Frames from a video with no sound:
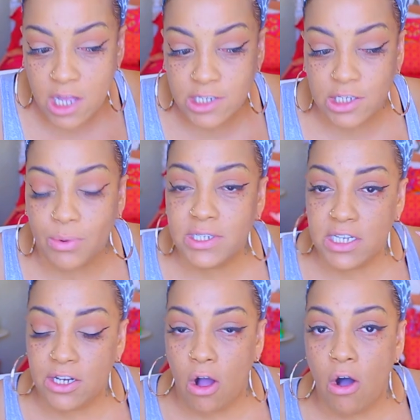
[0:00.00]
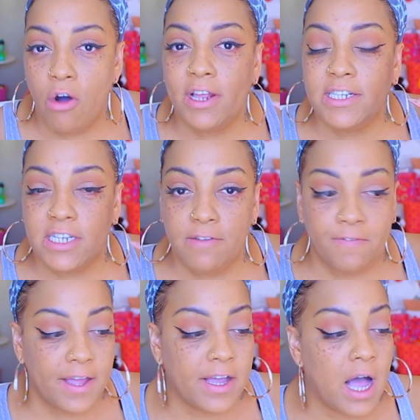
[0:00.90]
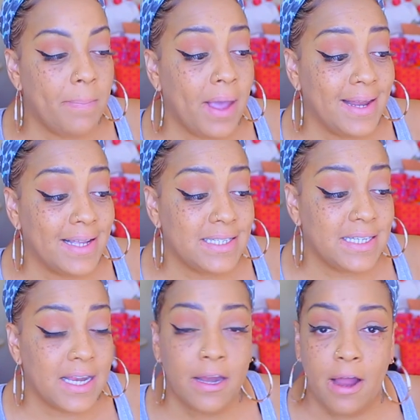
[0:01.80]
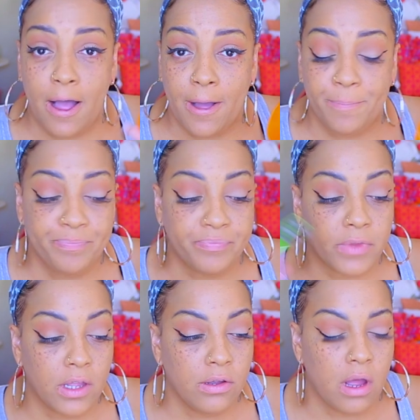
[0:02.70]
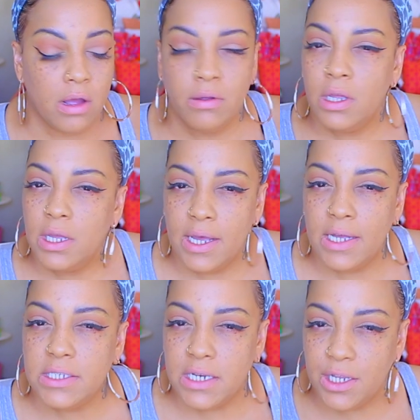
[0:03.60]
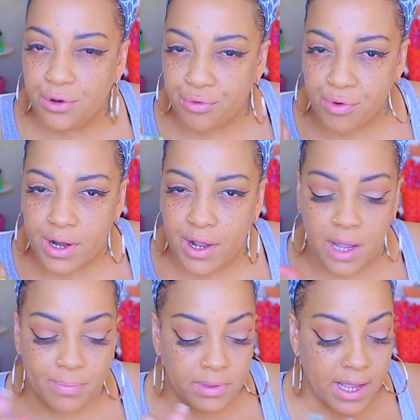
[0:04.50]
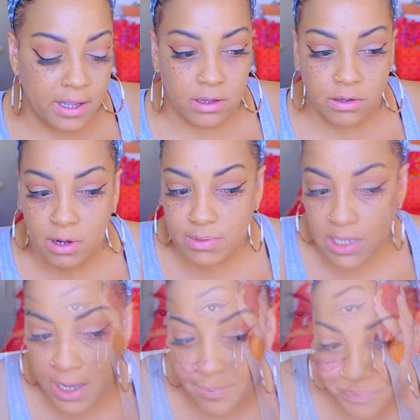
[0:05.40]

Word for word: So it did hold. It didn't flake up and it didn't you know, it didn't grit up, like, you know what I'm saying?